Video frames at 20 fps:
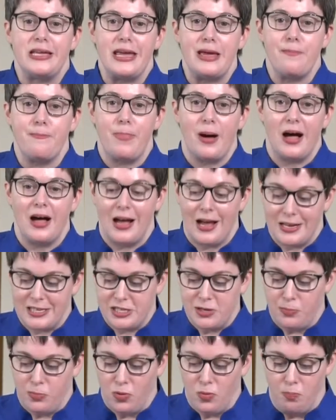
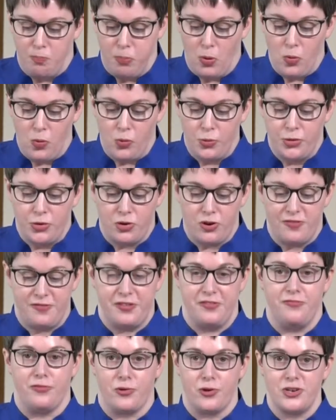impossible boulder of
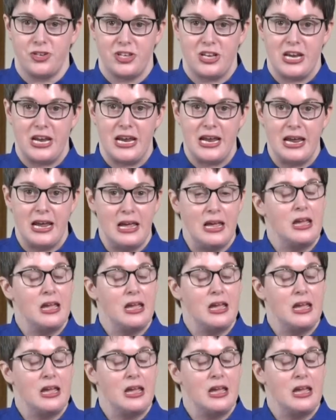adversity,